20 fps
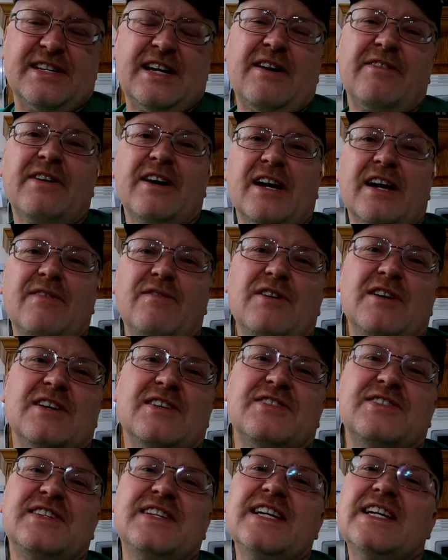Now I'm going to give you the
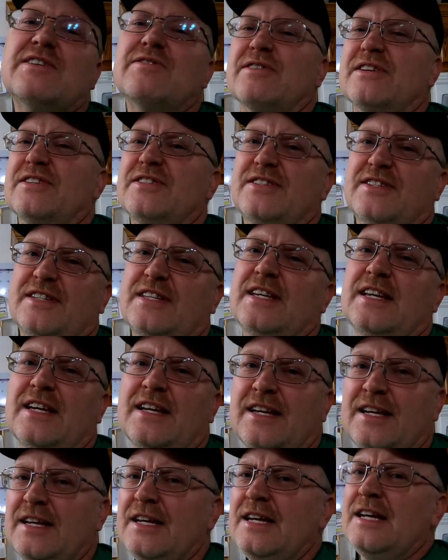secrets
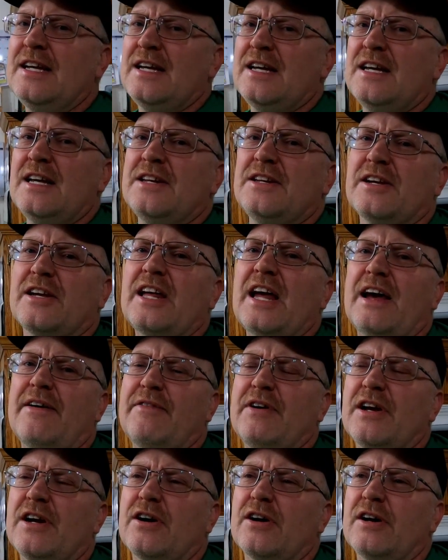to
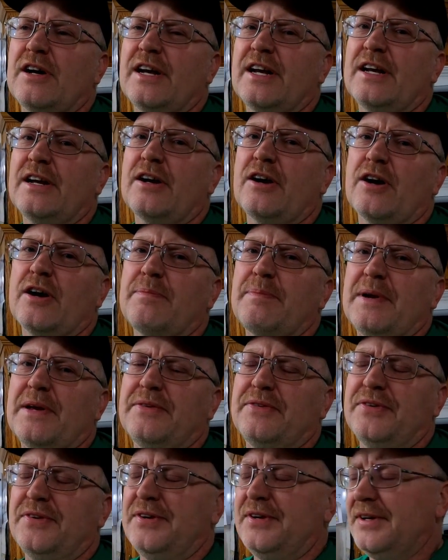having clean
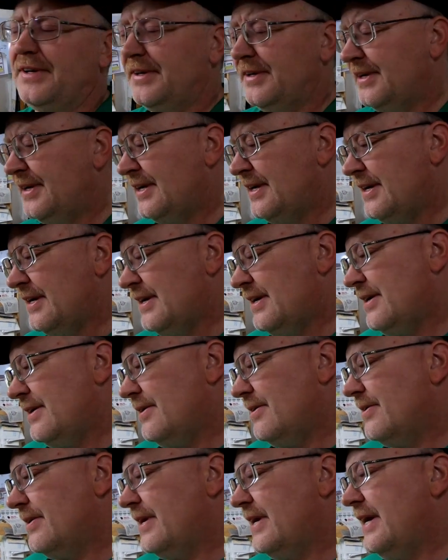carpet.
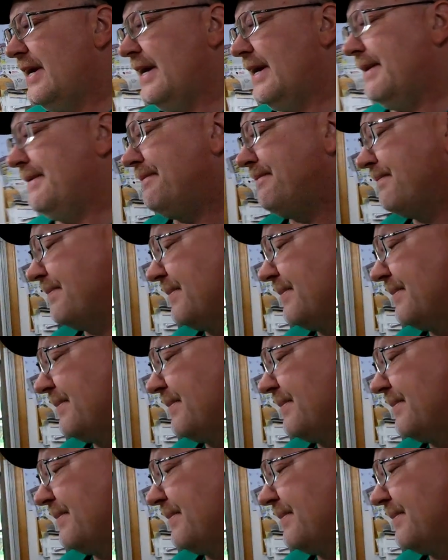Okay,